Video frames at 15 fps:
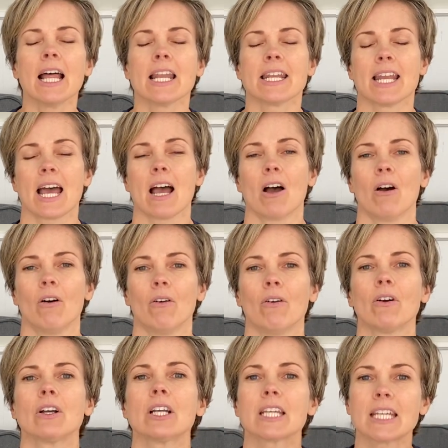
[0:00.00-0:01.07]
Now,
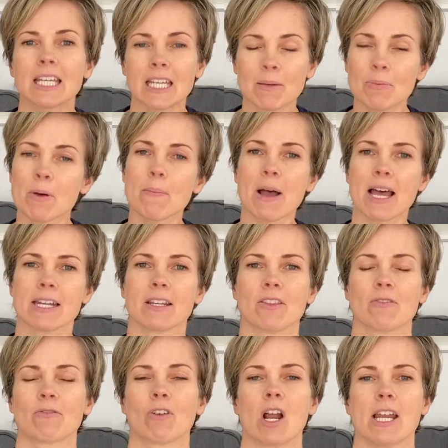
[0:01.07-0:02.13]
keep the bend in
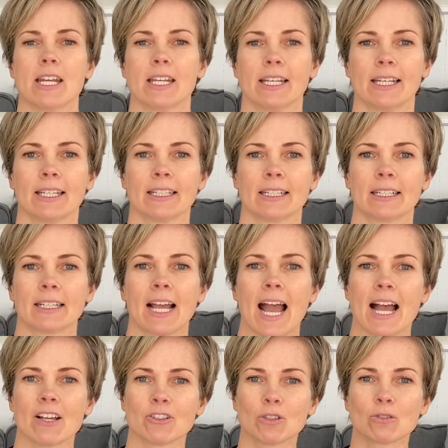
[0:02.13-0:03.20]
the front knee
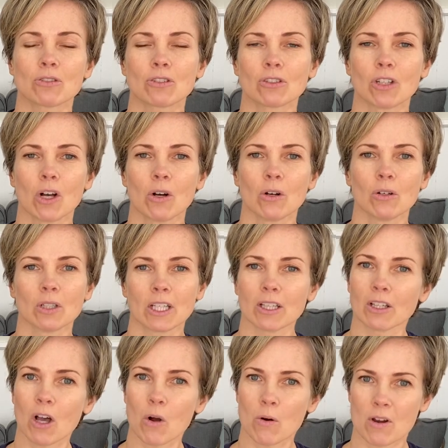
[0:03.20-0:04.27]
as you slowly
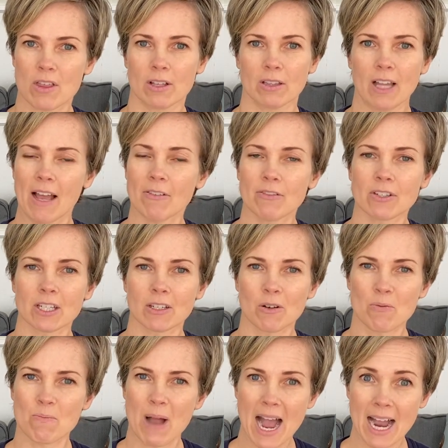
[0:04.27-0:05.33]
lower the left heel
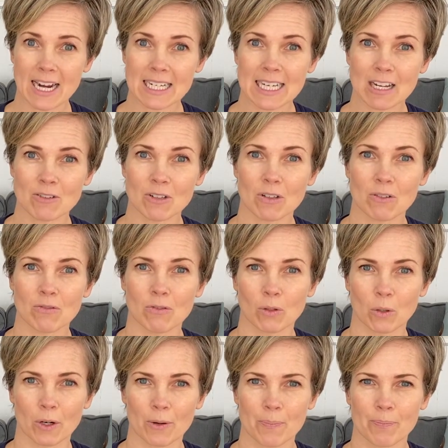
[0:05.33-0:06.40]
back down to the
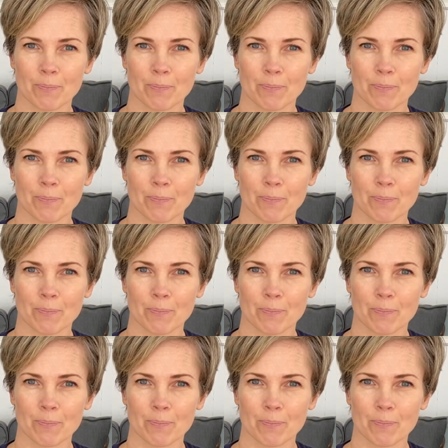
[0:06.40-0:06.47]
floor.